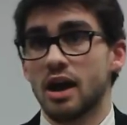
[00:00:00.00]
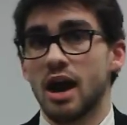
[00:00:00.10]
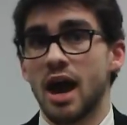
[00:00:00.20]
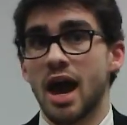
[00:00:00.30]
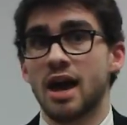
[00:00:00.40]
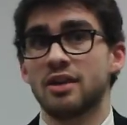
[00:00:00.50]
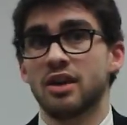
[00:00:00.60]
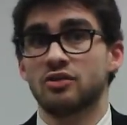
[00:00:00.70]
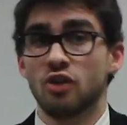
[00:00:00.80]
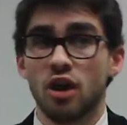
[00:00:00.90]
As
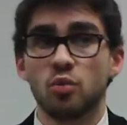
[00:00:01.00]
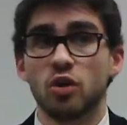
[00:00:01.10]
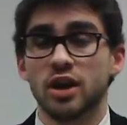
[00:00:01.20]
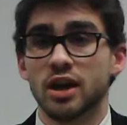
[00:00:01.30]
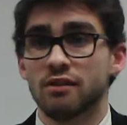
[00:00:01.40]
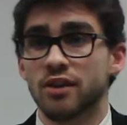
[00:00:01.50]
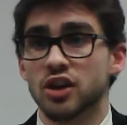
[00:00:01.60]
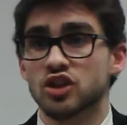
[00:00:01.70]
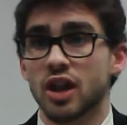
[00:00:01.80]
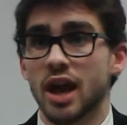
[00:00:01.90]
I started working at
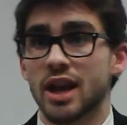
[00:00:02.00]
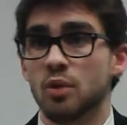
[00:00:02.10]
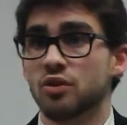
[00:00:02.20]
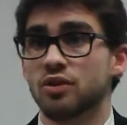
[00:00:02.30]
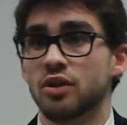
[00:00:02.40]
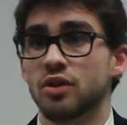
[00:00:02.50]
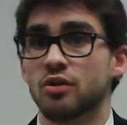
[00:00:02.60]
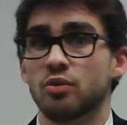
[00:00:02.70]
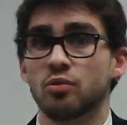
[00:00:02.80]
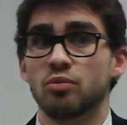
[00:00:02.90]
Finish Line, it was
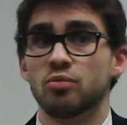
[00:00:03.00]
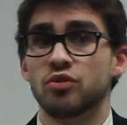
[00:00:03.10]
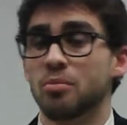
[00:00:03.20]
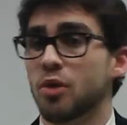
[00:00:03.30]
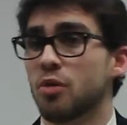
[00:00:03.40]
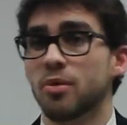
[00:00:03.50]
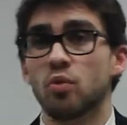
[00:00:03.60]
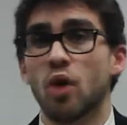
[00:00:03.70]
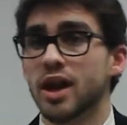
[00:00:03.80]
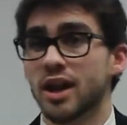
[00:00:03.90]
a
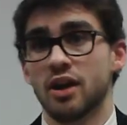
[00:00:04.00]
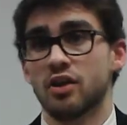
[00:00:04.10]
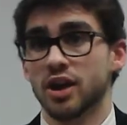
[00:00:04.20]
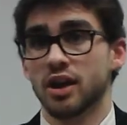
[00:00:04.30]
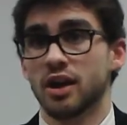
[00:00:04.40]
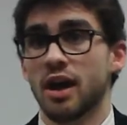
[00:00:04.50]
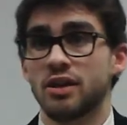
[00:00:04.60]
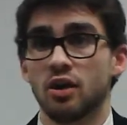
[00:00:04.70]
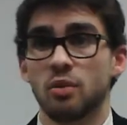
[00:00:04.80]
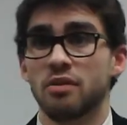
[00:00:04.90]
suburban white area. I
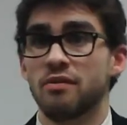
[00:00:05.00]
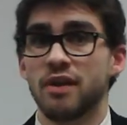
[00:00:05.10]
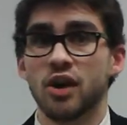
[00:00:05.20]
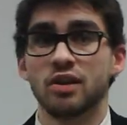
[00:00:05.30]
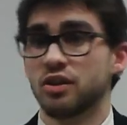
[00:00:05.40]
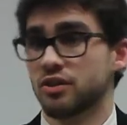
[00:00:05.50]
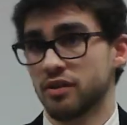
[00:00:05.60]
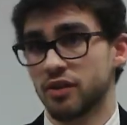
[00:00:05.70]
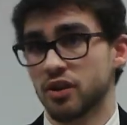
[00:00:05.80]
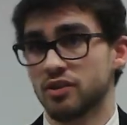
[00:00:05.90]
dealt with very little
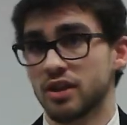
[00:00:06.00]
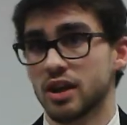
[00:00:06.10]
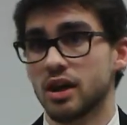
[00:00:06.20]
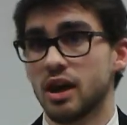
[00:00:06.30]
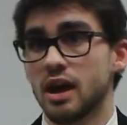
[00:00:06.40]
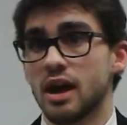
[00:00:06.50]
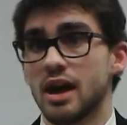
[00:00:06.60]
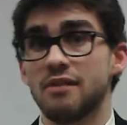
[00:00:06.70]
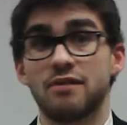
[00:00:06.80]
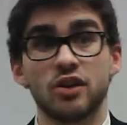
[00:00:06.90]
diversity.
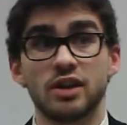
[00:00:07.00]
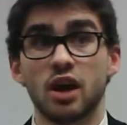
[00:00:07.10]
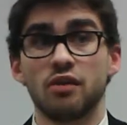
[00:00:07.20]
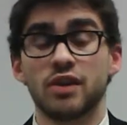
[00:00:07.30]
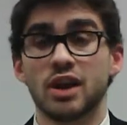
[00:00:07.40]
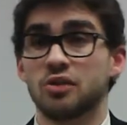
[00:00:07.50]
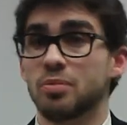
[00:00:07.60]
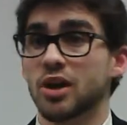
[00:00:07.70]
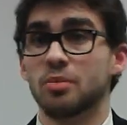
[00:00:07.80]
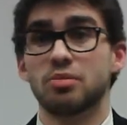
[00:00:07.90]
In Philadelphia, it's
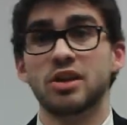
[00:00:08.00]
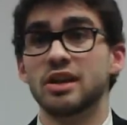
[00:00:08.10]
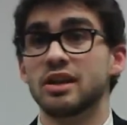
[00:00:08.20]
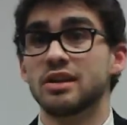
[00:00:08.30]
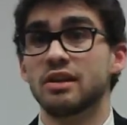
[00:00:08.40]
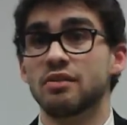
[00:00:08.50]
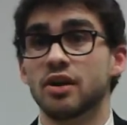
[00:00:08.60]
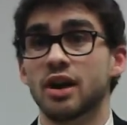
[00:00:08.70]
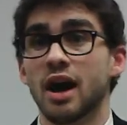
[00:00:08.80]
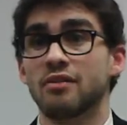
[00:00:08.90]
been completely
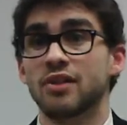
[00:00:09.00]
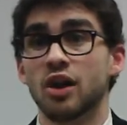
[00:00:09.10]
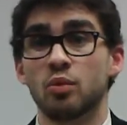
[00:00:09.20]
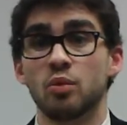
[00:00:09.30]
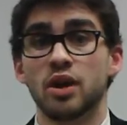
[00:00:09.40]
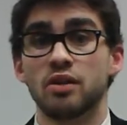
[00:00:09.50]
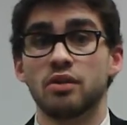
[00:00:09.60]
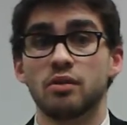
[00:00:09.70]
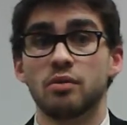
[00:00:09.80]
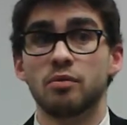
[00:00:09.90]
different. I've dealt
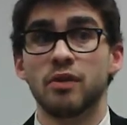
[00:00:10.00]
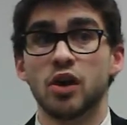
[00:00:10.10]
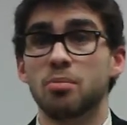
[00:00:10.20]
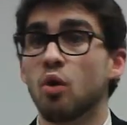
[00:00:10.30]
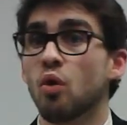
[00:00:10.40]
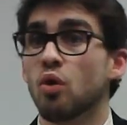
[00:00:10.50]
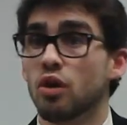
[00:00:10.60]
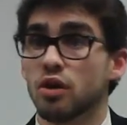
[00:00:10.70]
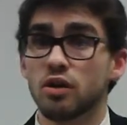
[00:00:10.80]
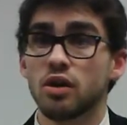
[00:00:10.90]
with very
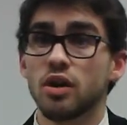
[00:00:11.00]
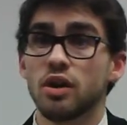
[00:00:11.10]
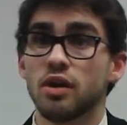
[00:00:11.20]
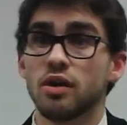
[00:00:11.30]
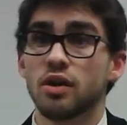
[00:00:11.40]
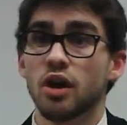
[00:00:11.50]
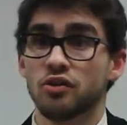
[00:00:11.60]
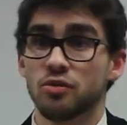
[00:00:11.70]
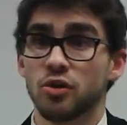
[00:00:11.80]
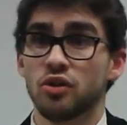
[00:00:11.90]
poor
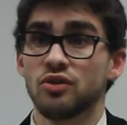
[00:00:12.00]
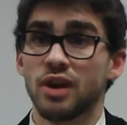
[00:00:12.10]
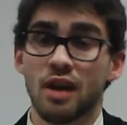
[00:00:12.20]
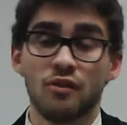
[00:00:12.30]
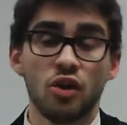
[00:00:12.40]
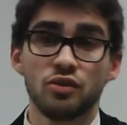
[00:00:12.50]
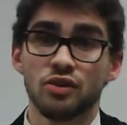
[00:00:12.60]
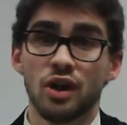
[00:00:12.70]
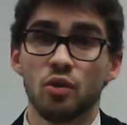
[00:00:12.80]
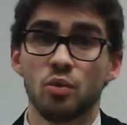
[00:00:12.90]
customers, and I've also
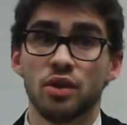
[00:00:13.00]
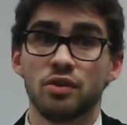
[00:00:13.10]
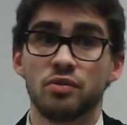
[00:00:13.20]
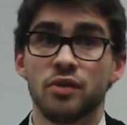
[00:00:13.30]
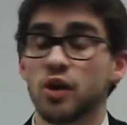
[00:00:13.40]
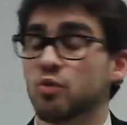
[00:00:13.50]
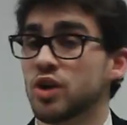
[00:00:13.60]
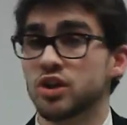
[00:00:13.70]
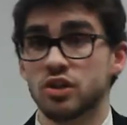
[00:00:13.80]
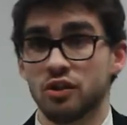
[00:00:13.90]
dealt with very
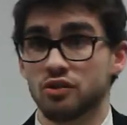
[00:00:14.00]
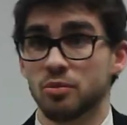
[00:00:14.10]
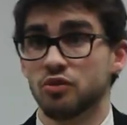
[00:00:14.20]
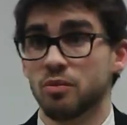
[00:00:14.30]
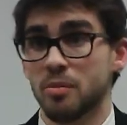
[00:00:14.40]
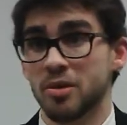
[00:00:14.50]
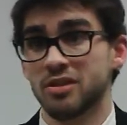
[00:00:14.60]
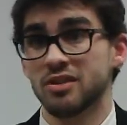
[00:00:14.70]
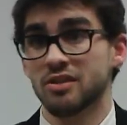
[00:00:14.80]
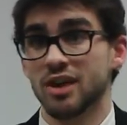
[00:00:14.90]
rich customers from the
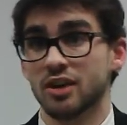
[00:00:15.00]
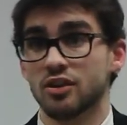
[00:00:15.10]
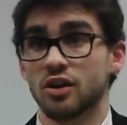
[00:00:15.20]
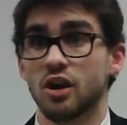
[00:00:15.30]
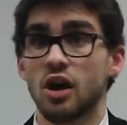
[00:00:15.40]
business sector.